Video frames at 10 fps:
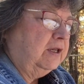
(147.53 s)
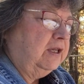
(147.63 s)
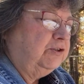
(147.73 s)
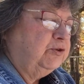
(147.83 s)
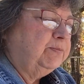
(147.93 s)

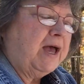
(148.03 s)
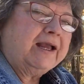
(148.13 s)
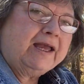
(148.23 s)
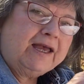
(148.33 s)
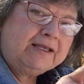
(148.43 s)
Each
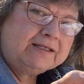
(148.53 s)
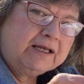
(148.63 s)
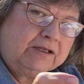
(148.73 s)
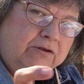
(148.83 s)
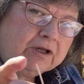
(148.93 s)
bag has a
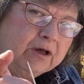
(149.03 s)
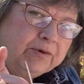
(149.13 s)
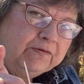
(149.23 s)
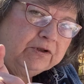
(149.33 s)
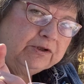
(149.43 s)
little cup
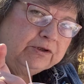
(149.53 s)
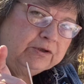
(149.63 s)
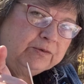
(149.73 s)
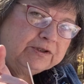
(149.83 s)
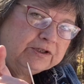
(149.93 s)
of
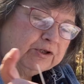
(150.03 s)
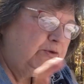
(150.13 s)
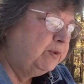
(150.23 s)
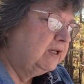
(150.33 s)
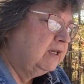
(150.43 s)
glue with a
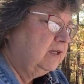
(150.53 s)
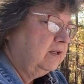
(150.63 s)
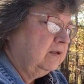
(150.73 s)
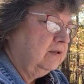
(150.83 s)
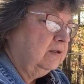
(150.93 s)
toothpick in it.
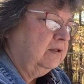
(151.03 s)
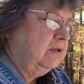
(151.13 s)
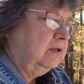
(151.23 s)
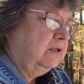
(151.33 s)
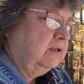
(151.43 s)

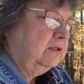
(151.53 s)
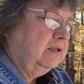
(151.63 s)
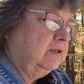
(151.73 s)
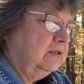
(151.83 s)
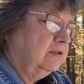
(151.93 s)

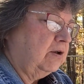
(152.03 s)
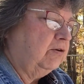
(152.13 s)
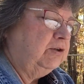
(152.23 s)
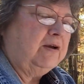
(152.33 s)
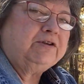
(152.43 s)
So all
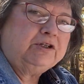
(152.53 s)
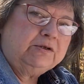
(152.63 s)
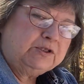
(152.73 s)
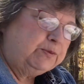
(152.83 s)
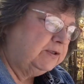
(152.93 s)
you have to do
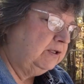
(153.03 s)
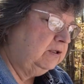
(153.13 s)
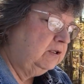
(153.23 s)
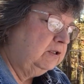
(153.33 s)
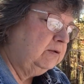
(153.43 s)
is put the
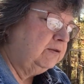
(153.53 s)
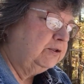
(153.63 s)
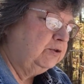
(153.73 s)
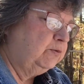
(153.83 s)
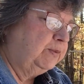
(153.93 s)
little glue on the
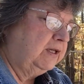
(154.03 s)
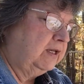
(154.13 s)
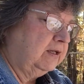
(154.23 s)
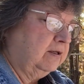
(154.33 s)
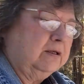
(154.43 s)
toothpick,
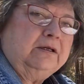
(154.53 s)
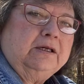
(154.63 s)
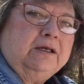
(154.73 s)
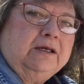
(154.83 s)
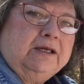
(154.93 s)

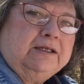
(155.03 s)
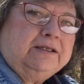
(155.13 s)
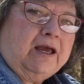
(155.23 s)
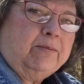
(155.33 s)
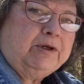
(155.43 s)

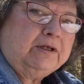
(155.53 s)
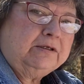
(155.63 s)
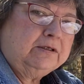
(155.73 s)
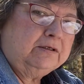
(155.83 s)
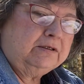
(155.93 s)
dab it
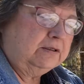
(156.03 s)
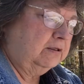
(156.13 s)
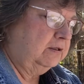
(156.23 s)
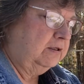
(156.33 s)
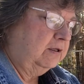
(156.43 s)

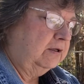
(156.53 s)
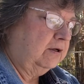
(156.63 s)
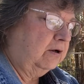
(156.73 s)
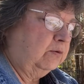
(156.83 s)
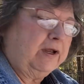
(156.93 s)

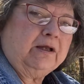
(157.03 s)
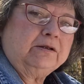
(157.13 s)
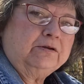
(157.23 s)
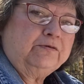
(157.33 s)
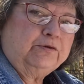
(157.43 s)
around
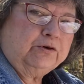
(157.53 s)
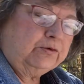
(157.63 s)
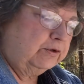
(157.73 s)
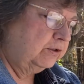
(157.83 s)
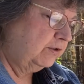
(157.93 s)
on the 4
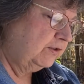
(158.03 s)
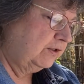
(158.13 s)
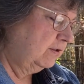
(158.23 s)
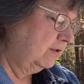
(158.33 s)
corners.